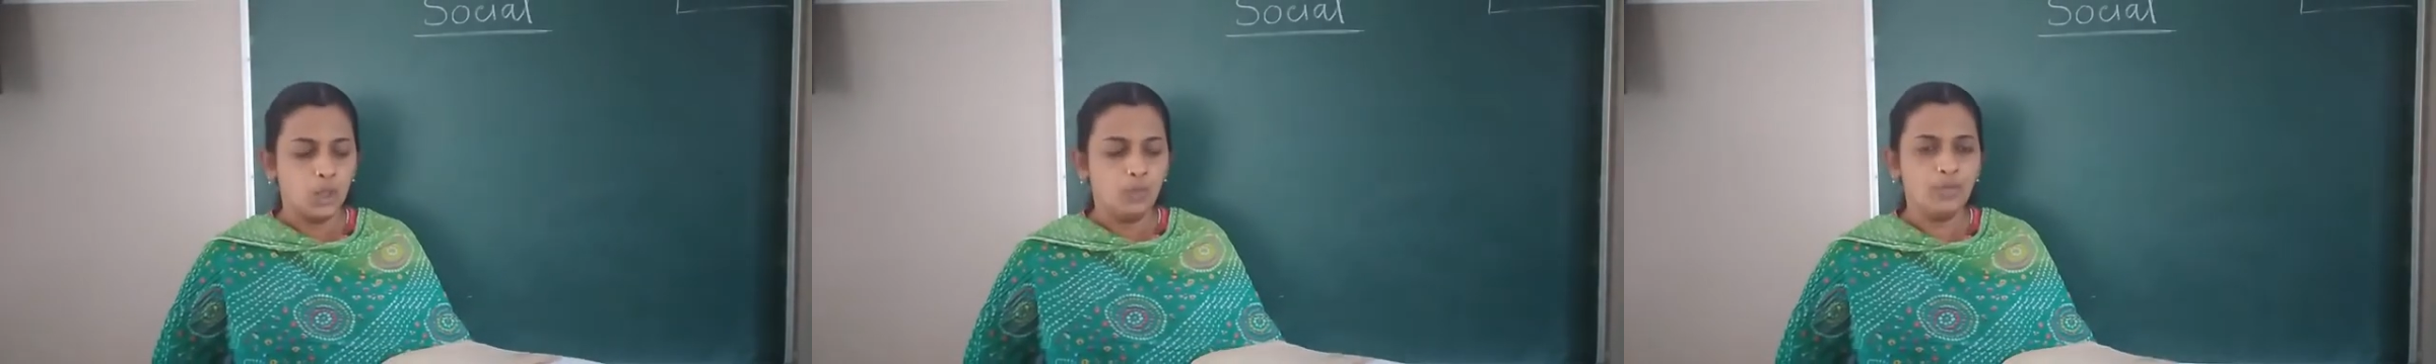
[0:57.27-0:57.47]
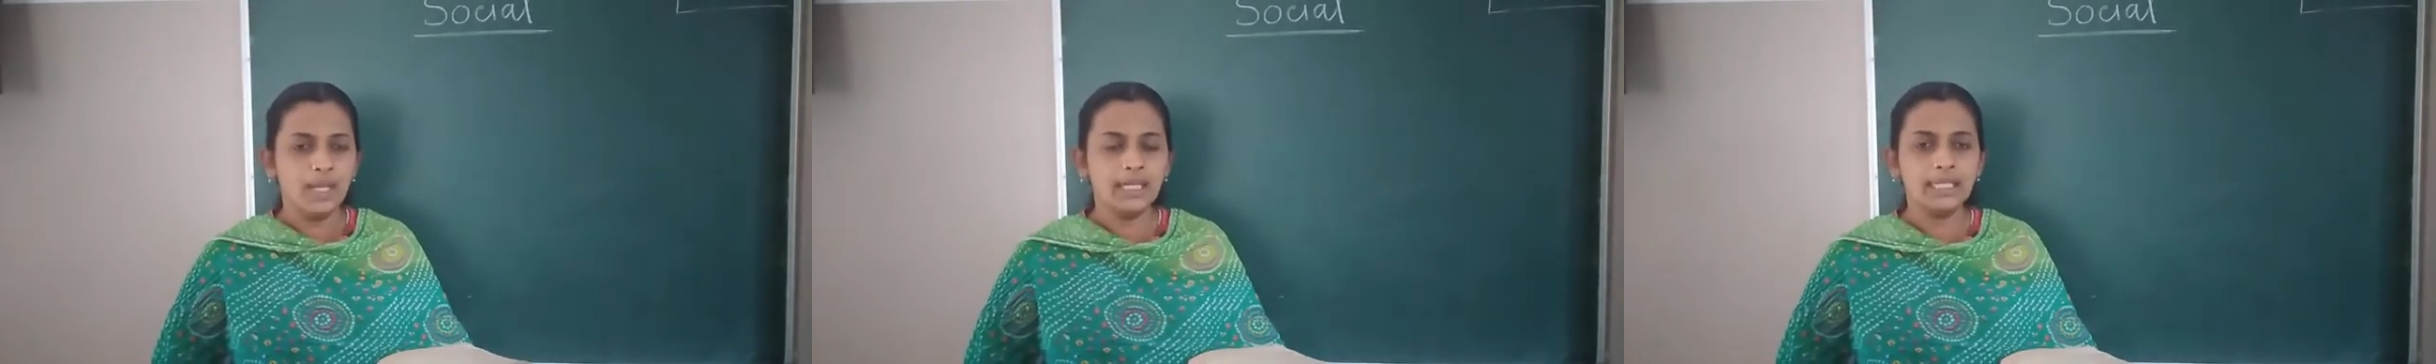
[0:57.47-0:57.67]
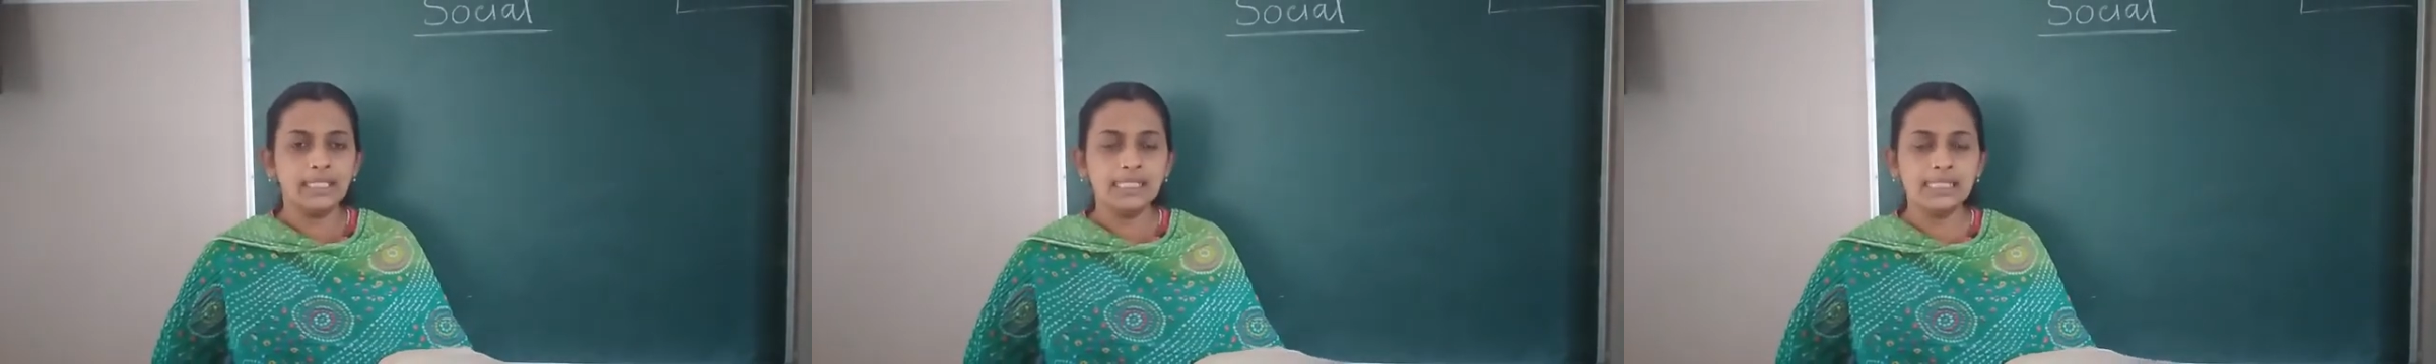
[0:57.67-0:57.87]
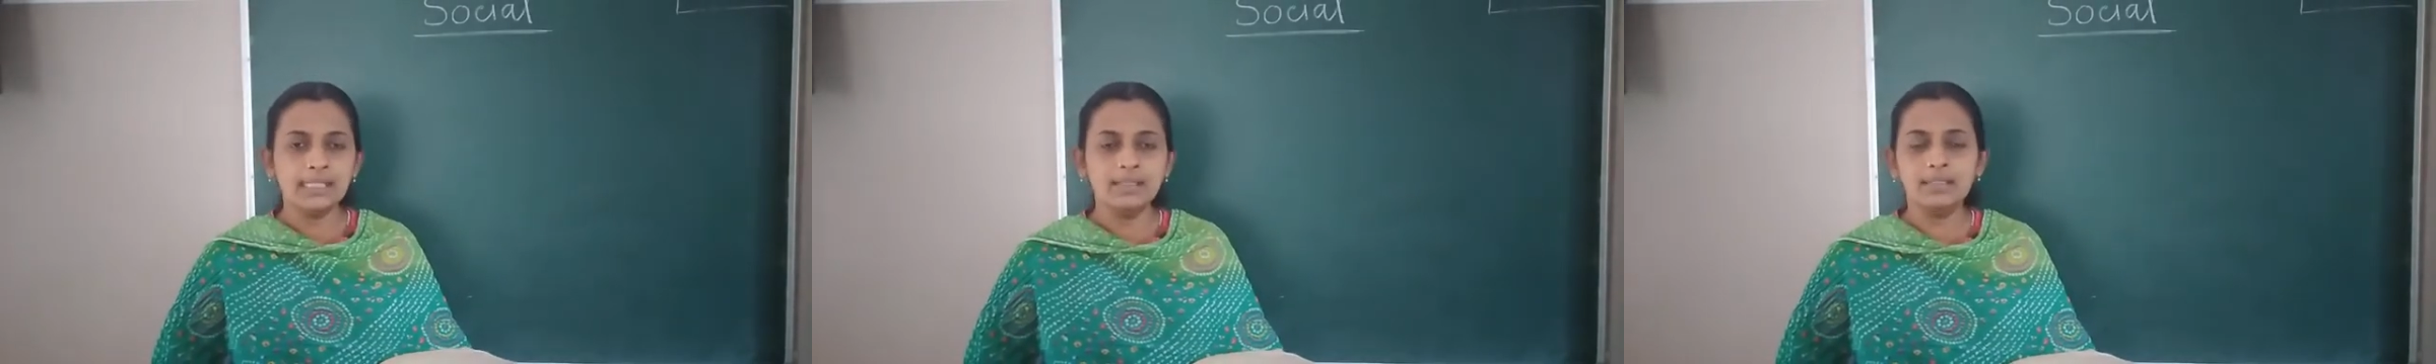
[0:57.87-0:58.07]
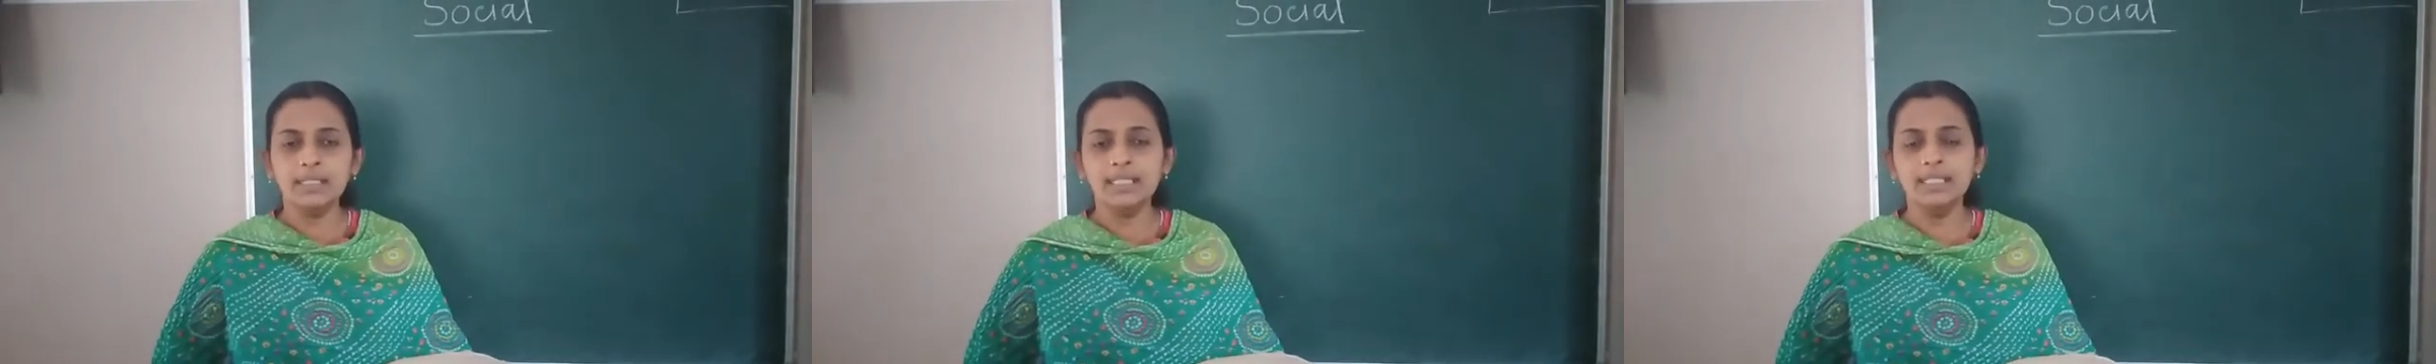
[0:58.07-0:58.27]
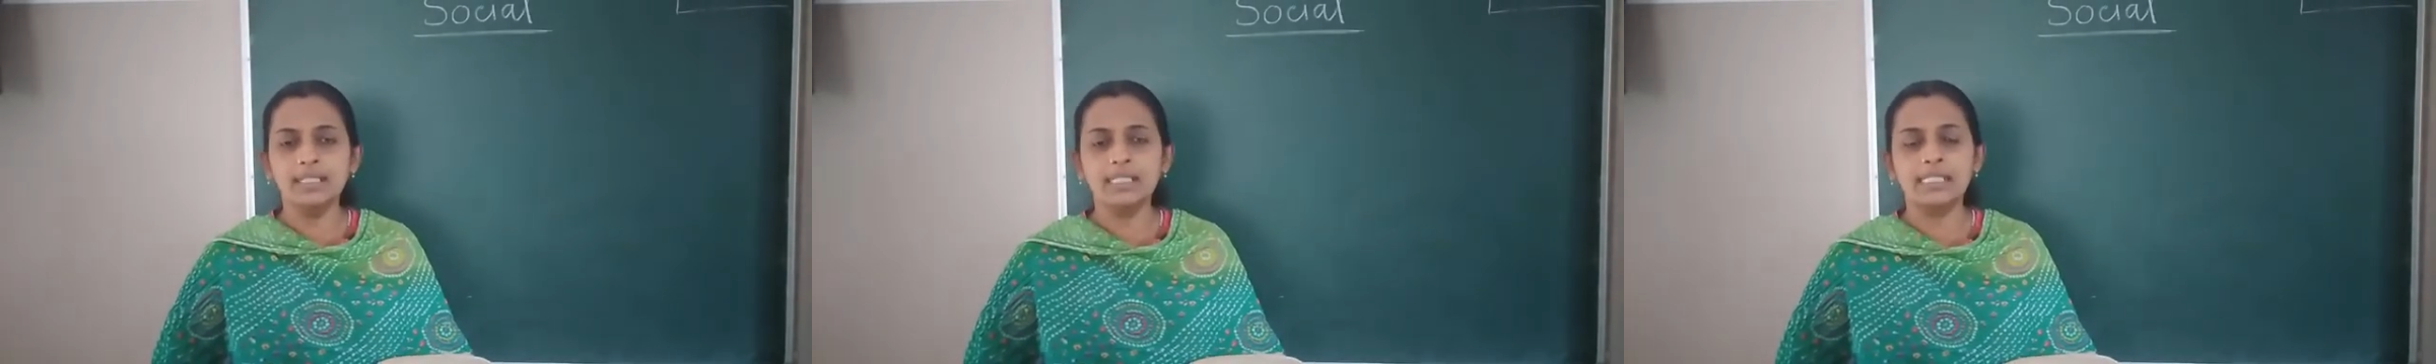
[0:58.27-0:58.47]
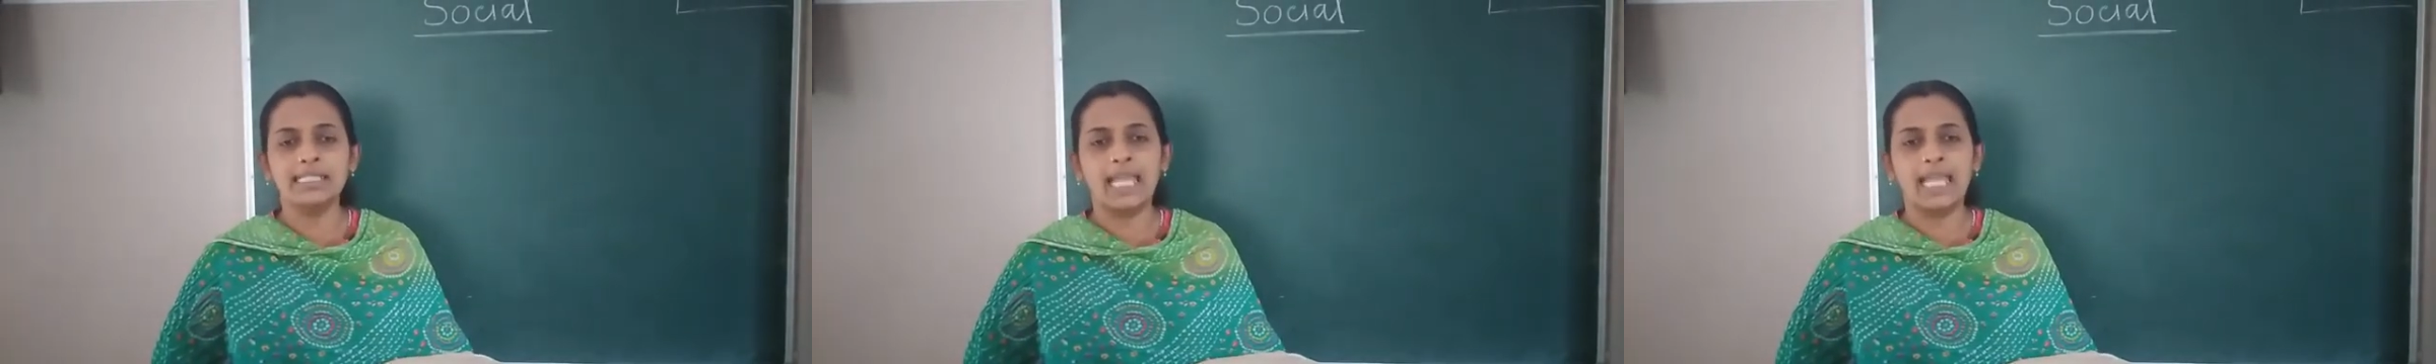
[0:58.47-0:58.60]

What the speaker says: We are considering this